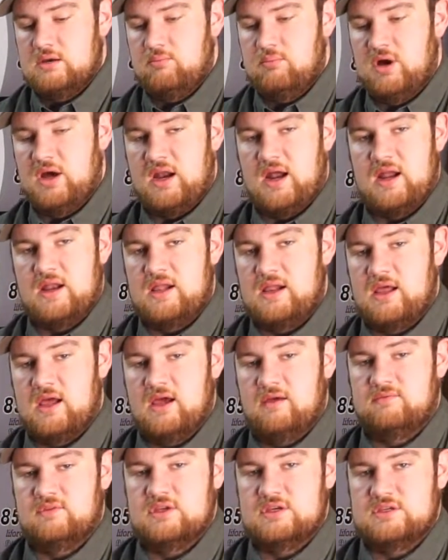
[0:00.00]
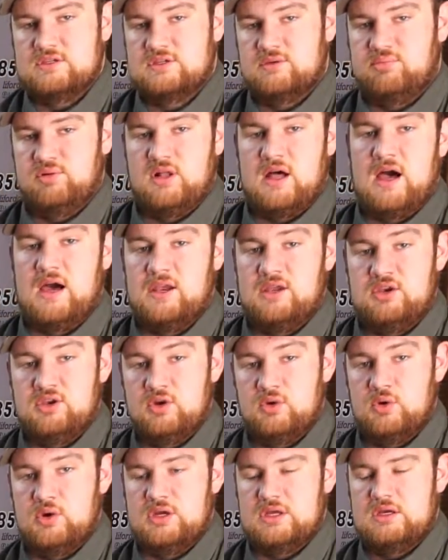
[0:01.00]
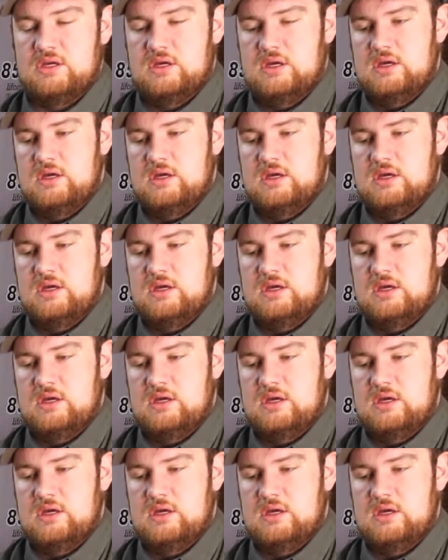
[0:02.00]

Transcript: but I didn't have the supply to do it.